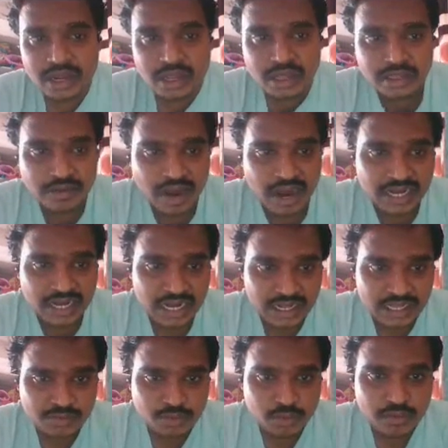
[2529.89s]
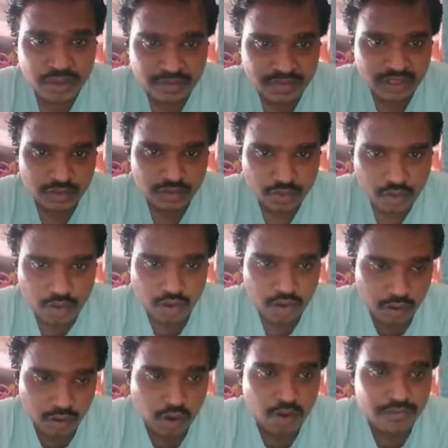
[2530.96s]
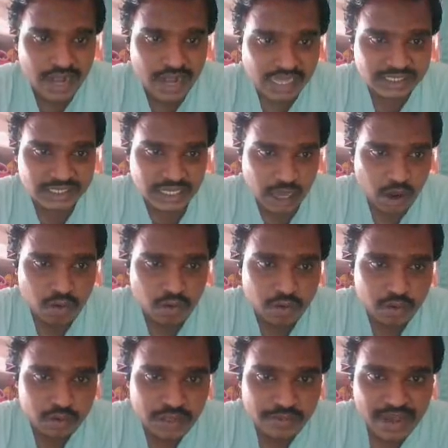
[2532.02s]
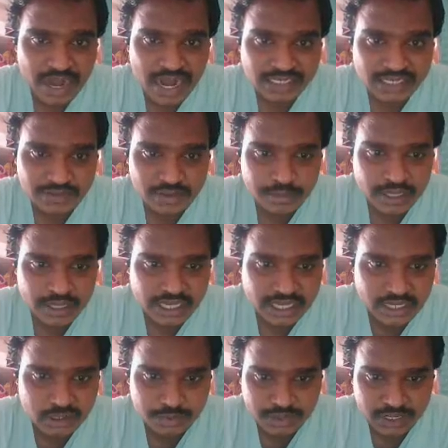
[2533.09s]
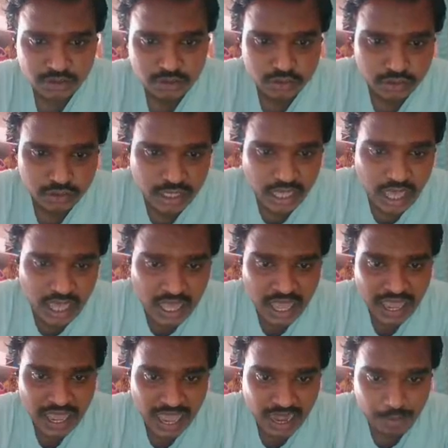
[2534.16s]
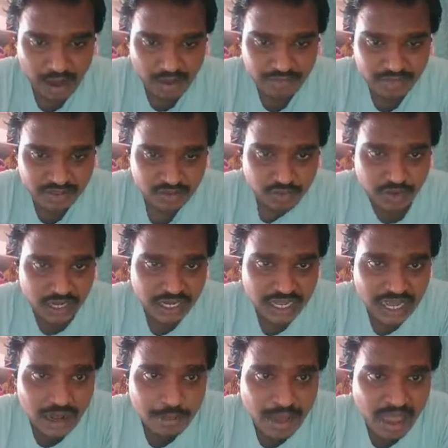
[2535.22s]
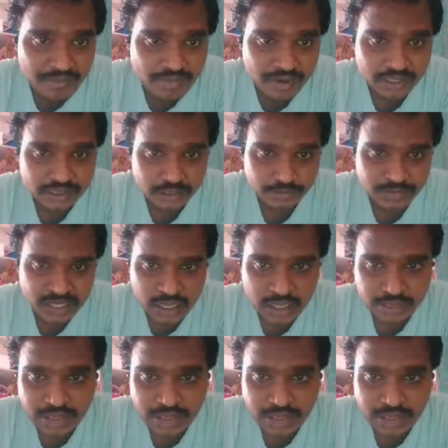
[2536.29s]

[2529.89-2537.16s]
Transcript: So when the water is moving with a low velocity, how the velocity will be decreased means due to the help of this vertical baffles.